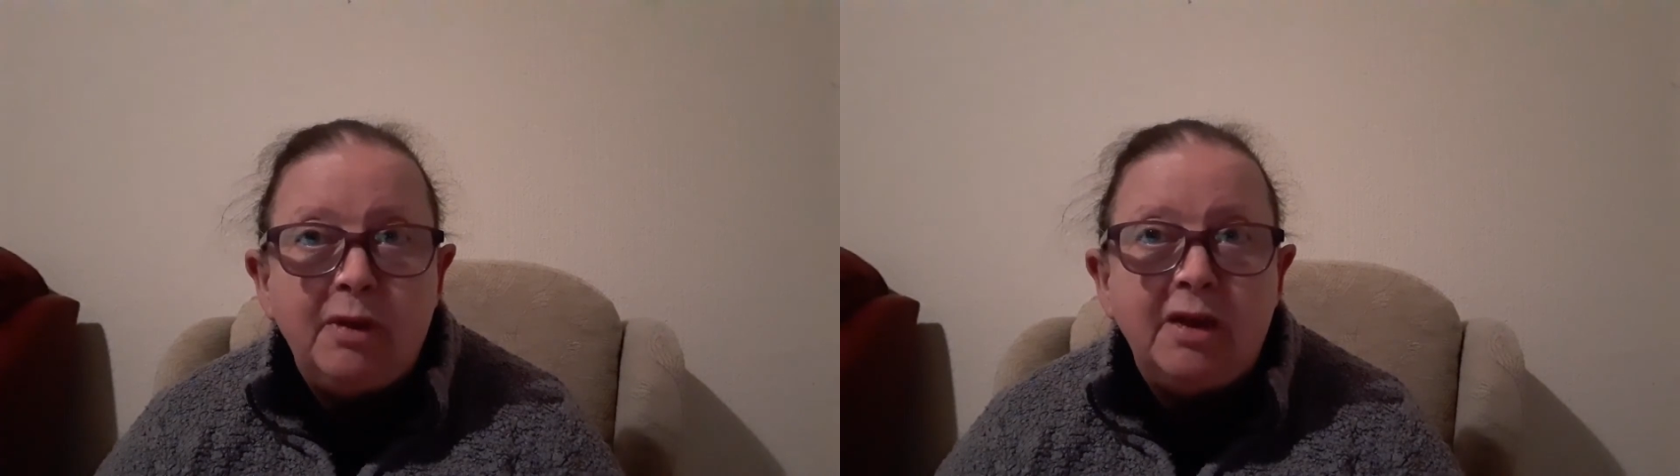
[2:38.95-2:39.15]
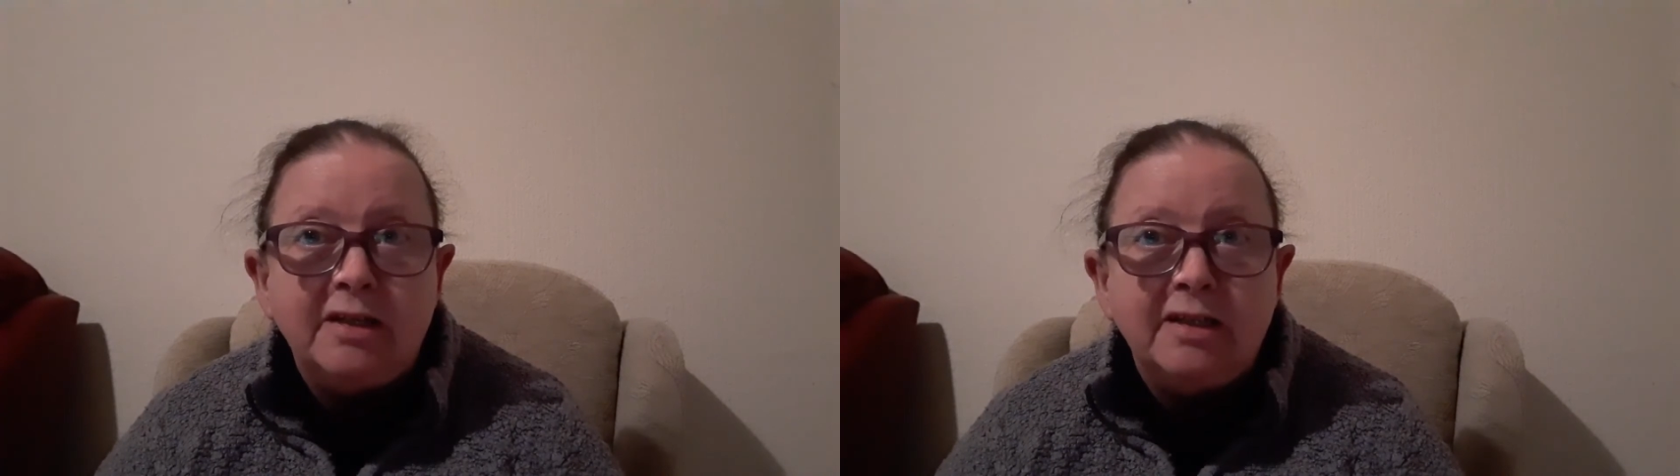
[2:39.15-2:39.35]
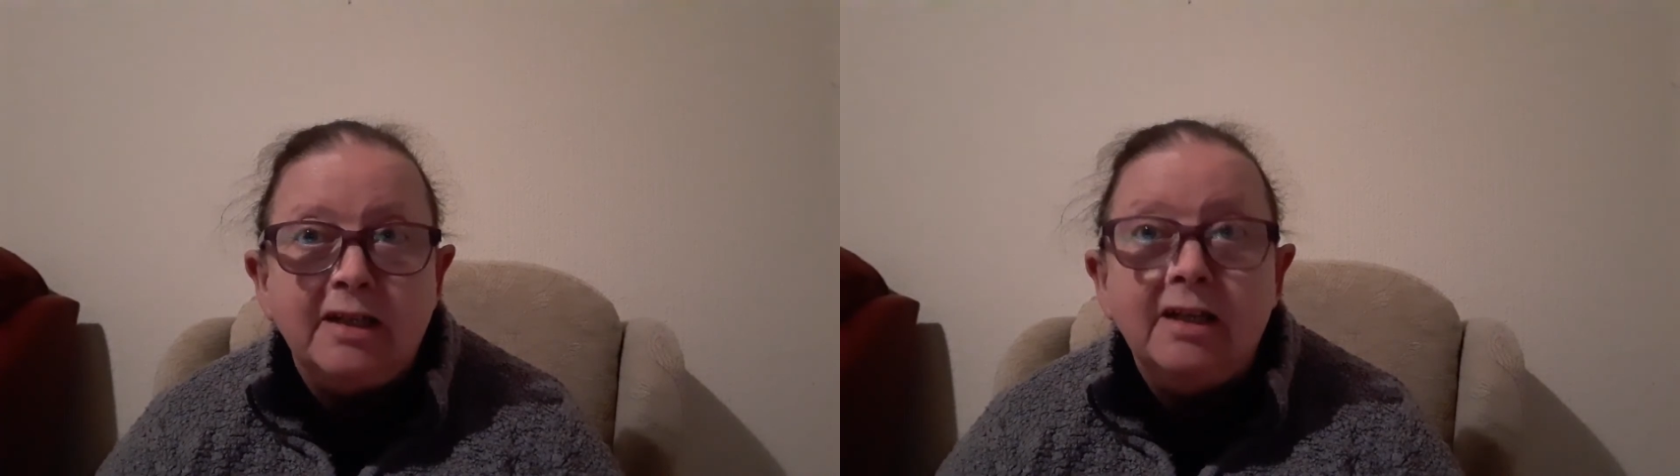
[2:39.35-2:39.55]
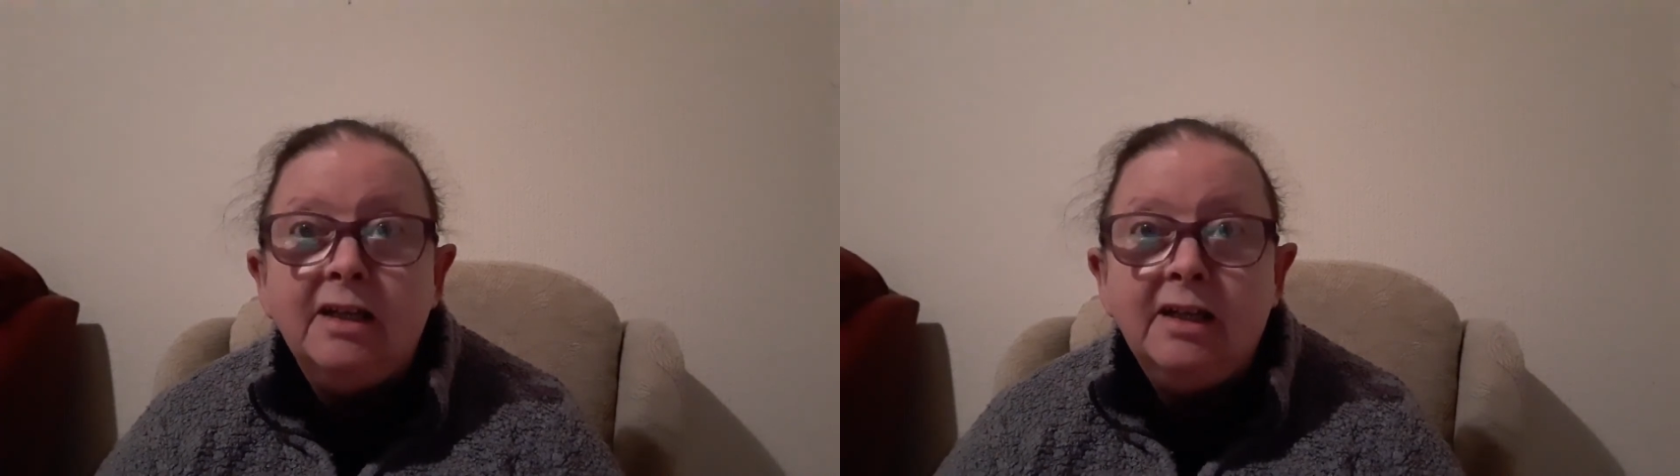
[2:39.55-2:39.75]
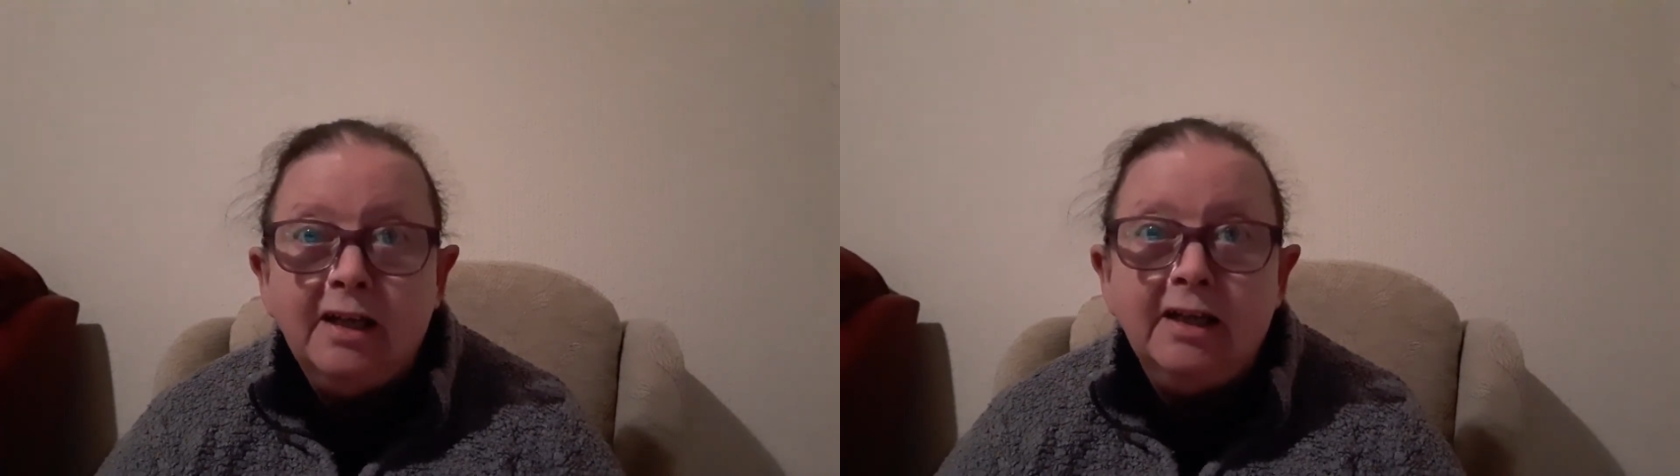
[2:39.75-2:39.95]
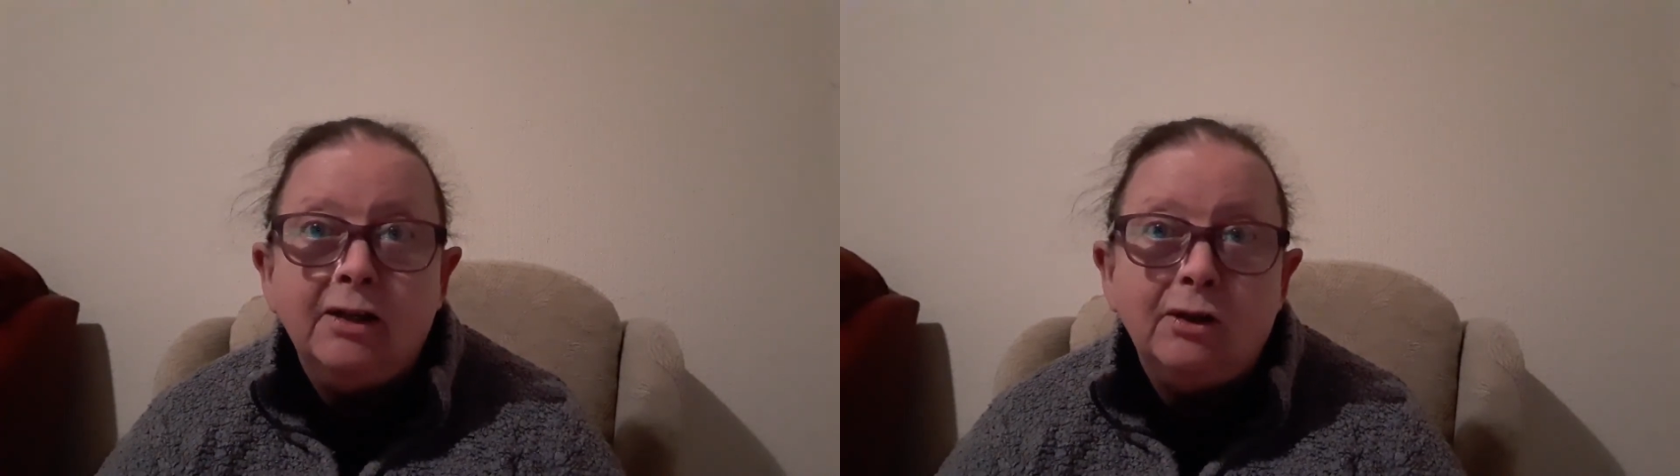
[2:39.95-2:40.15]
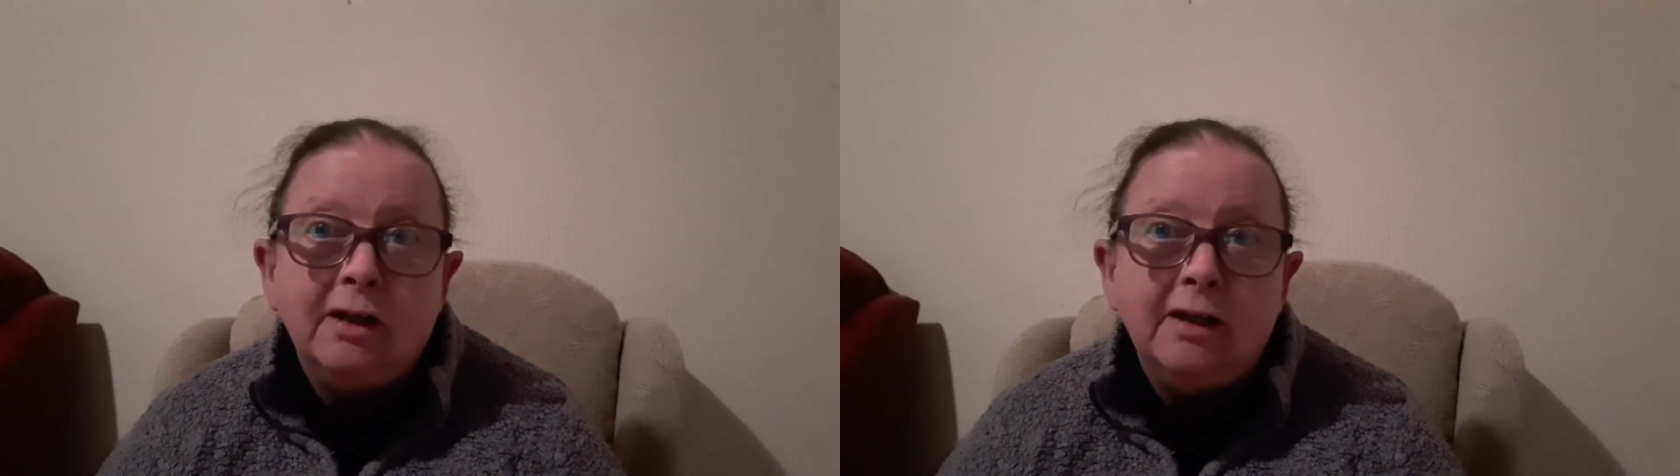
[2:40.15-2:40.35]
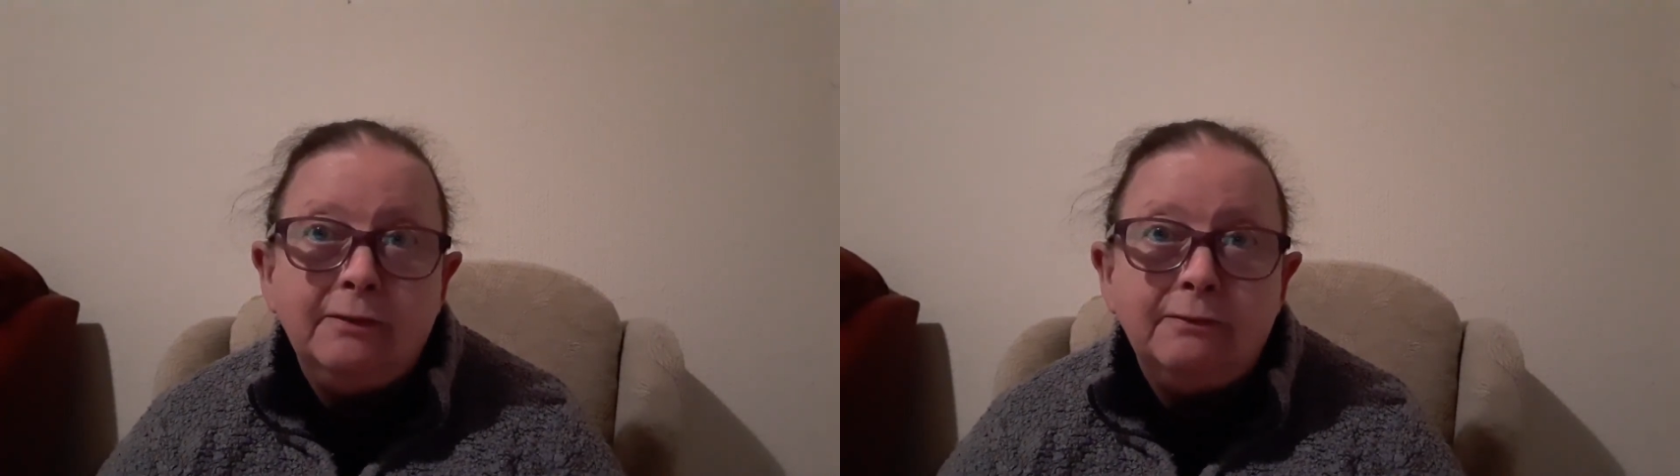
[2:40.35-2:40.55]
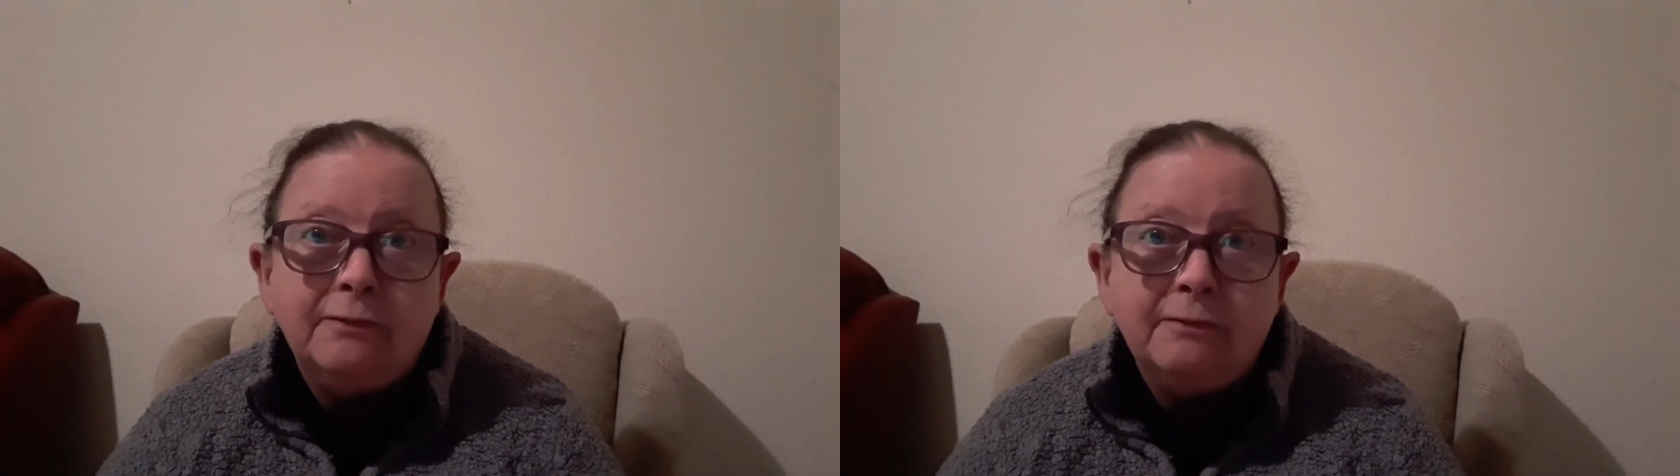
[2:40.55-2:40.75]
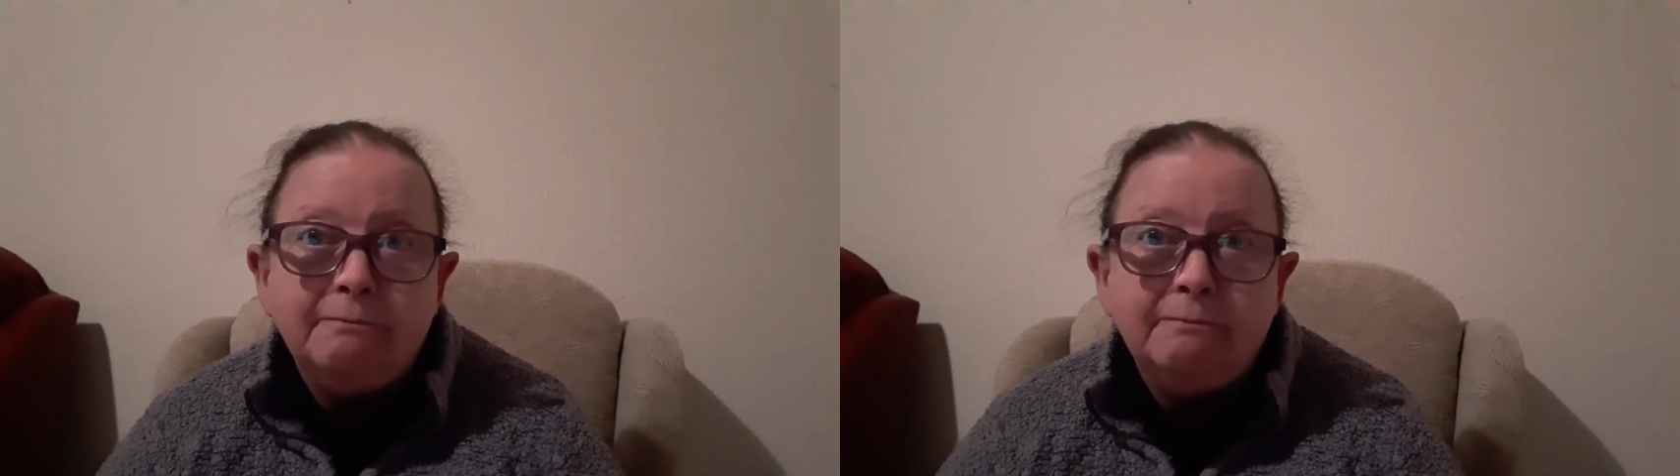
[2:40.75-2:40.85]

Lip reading: person in our life.